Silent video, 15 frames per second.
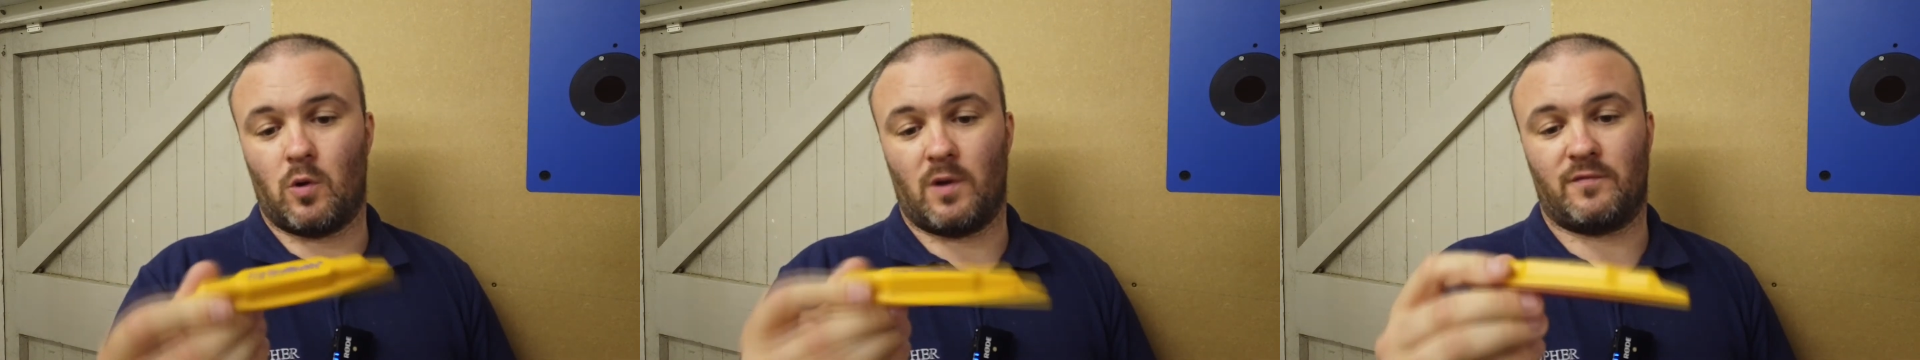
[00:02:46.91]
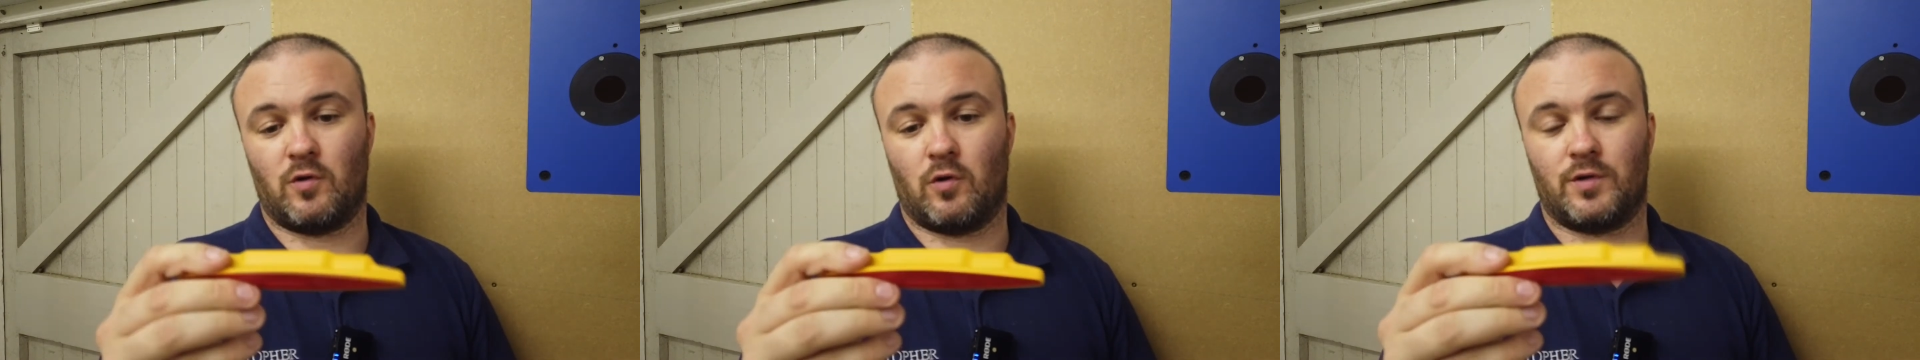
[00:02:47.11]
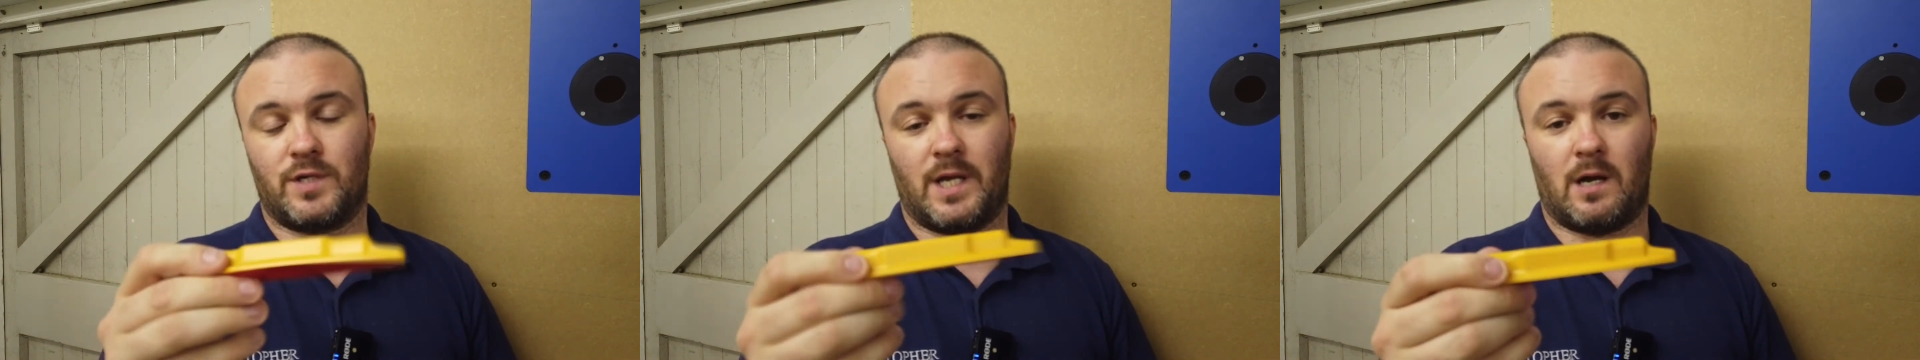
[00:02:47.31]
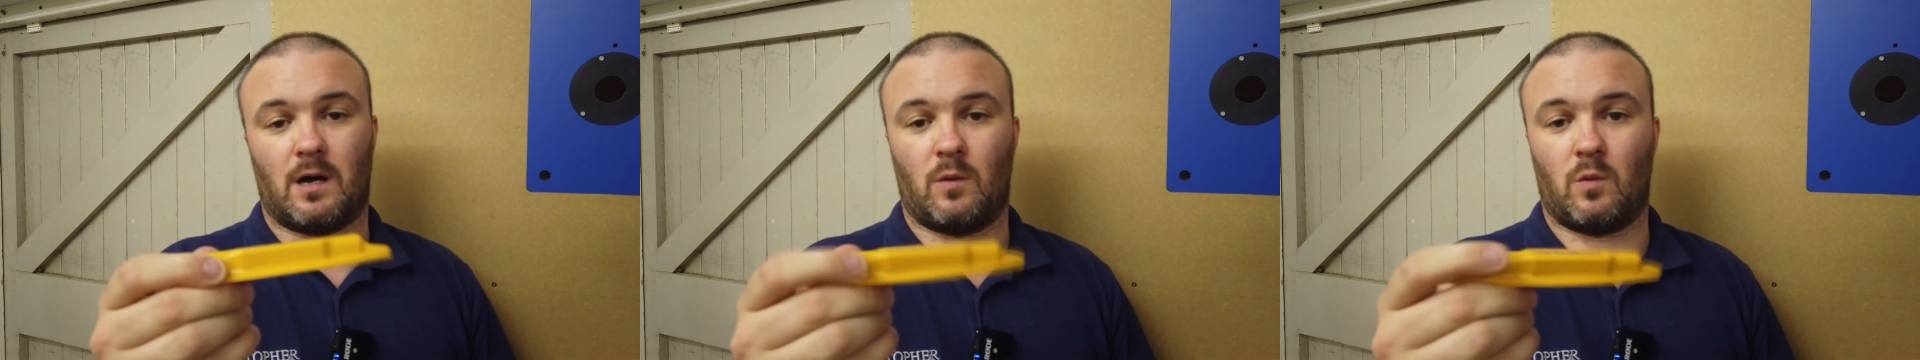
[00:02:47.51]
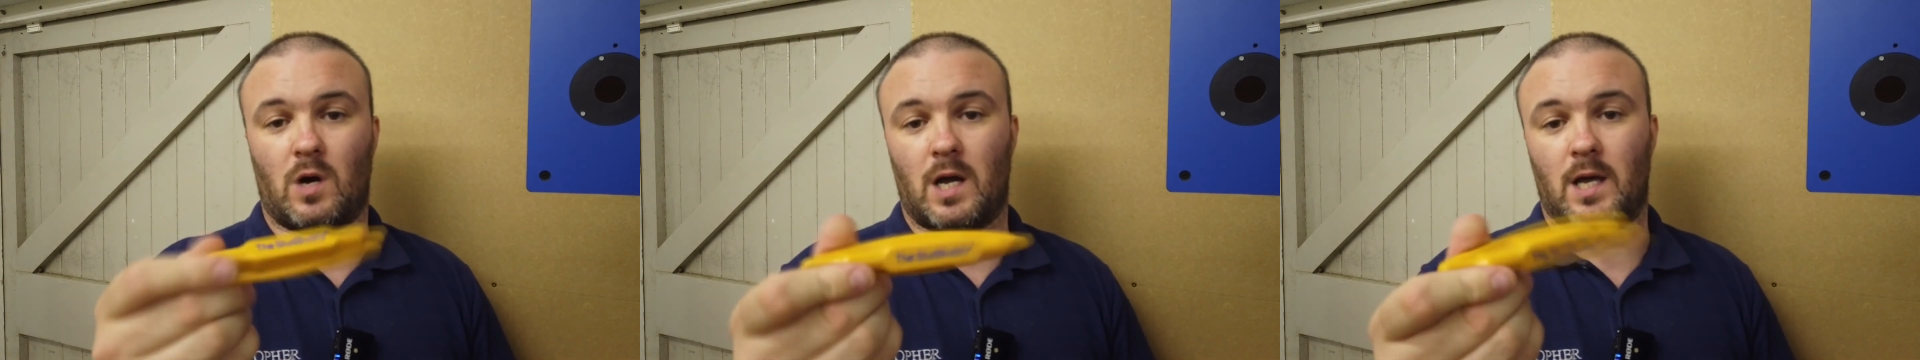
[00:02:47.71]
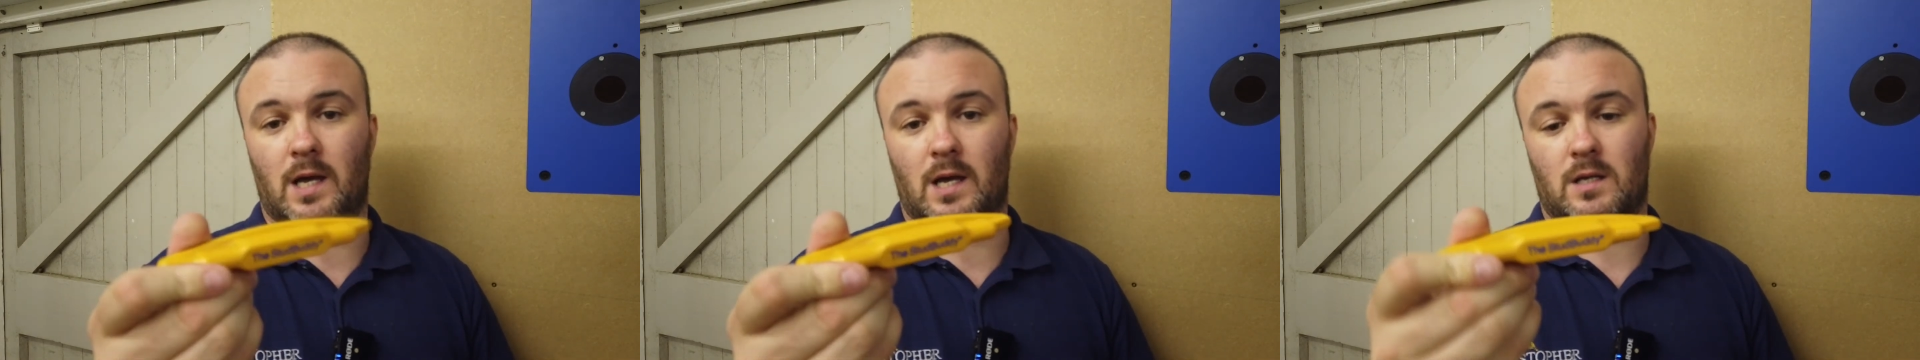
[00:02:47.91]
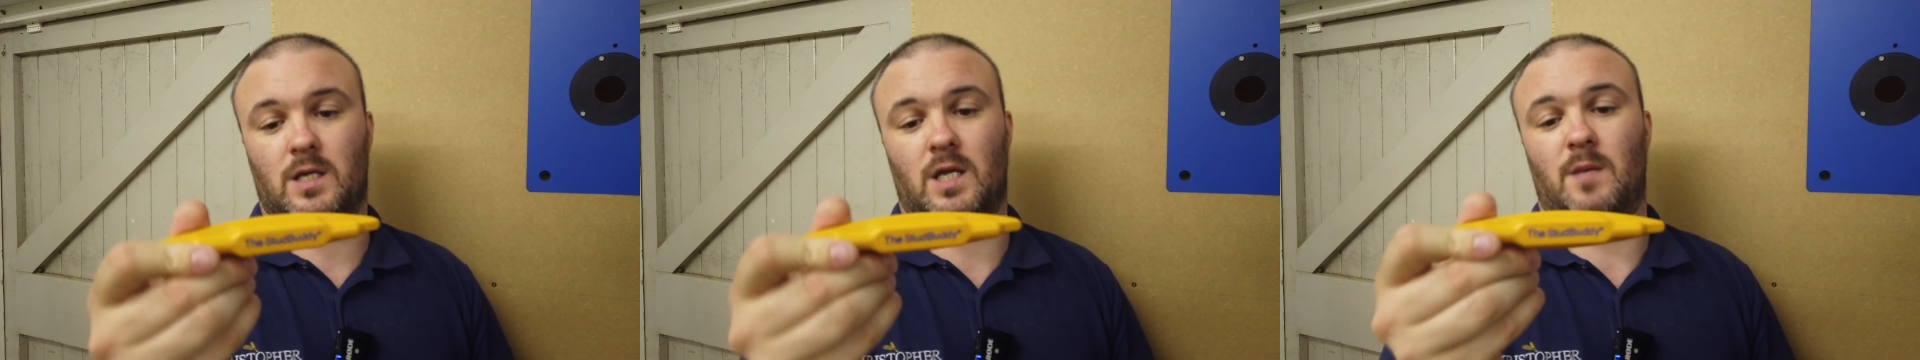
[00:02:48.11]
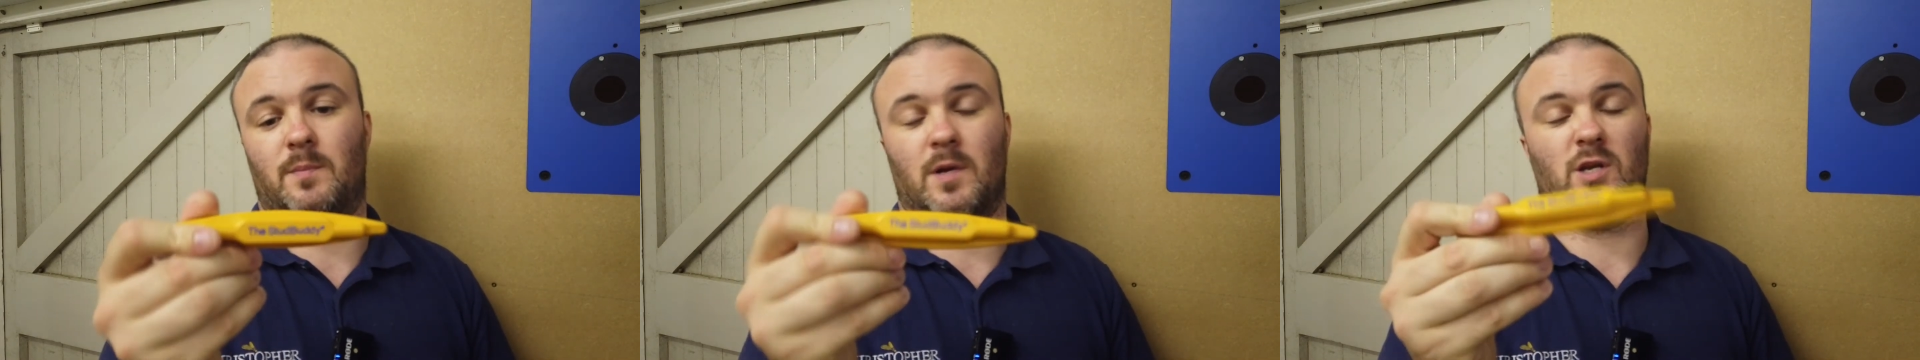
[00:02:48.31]
If you're a DIYer,
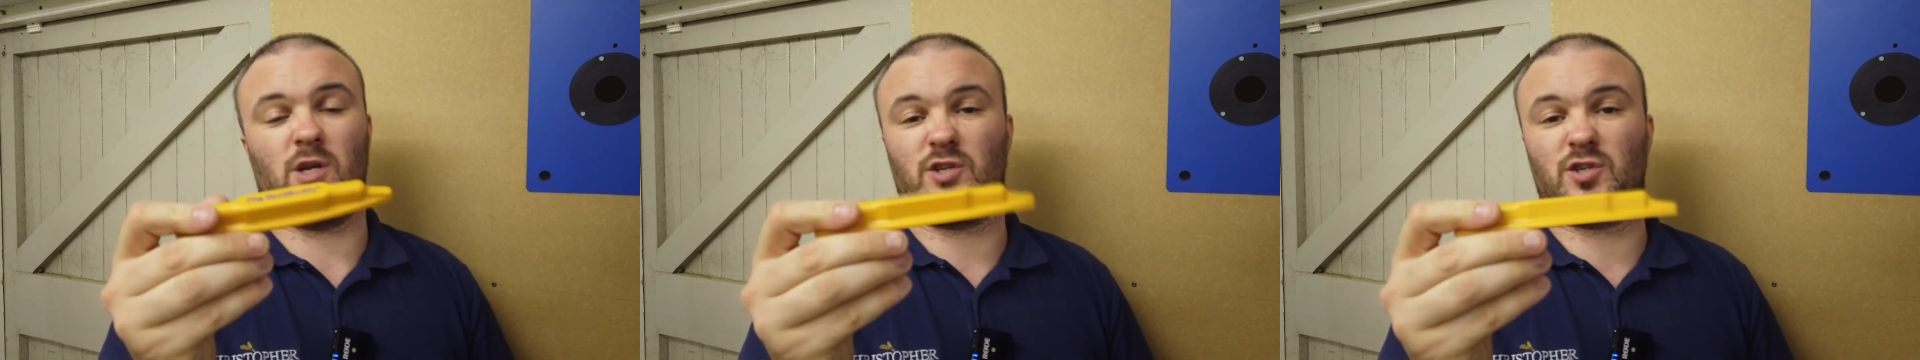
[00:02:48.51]
keep it in your